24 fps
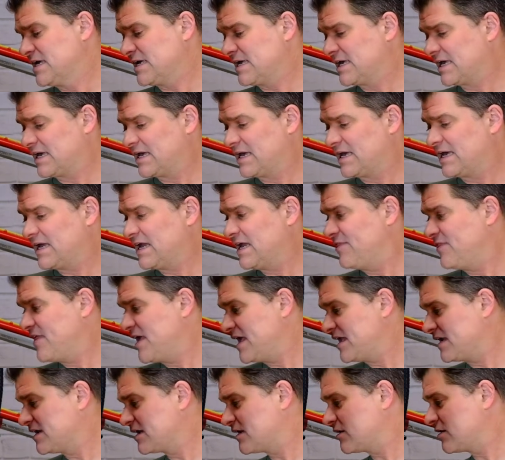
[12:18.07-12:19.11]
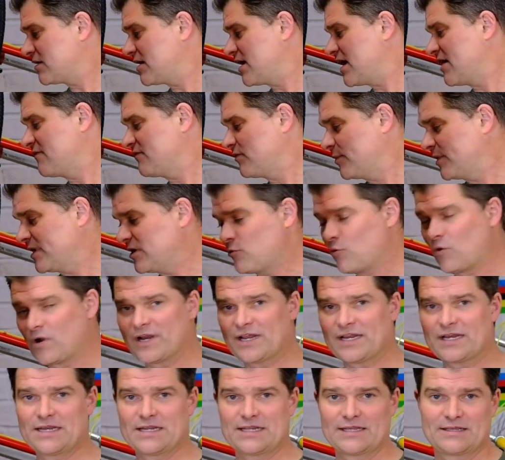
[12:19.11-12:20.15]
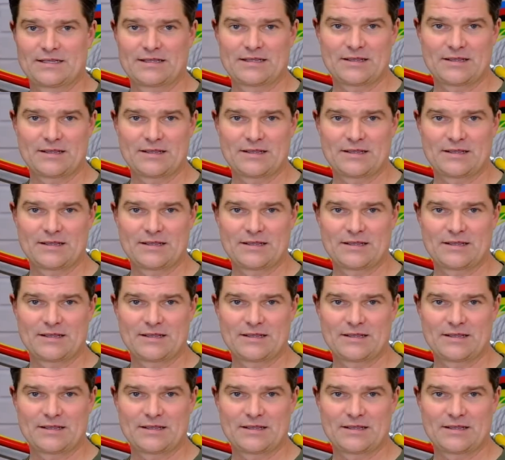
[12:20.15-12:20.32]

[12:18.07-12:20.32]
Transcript: And then everybody wanted